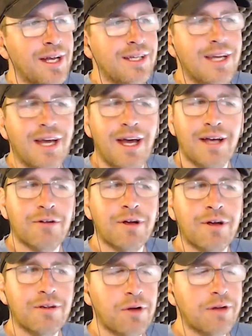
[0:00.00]
Yeah,
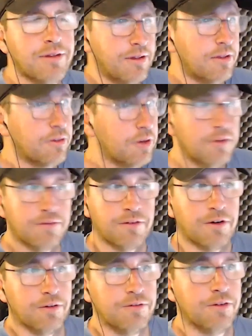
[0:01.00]
Craig, Craigslist is good
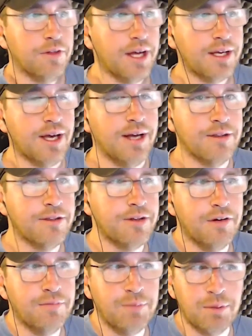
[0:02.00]
for, for that kind of
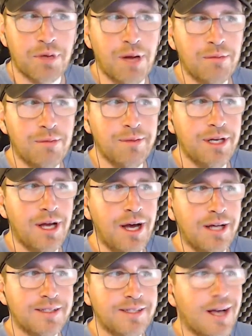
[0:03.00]
stuff, but probably
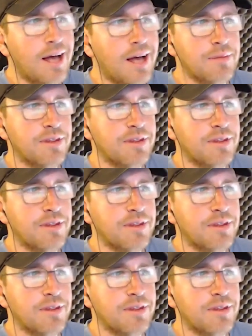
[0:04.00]
not time